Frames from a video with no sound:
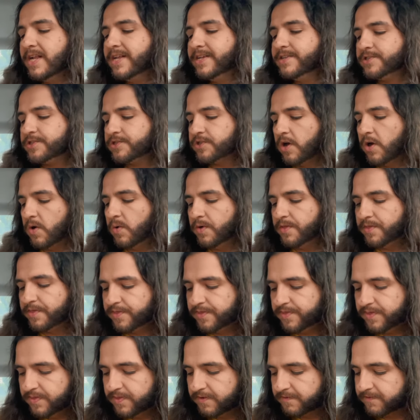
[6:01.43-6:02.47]
So
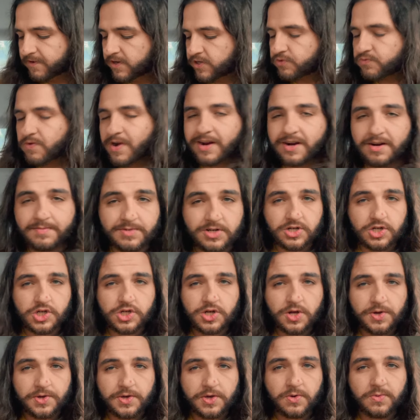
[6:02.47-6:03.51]
the first record to
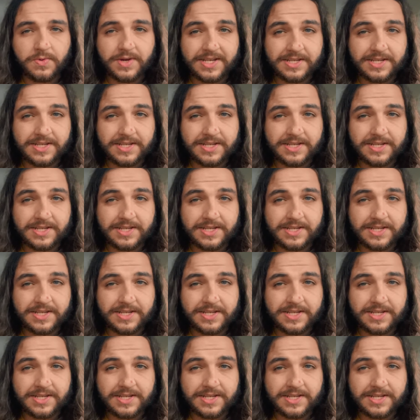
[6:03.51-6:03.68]
show you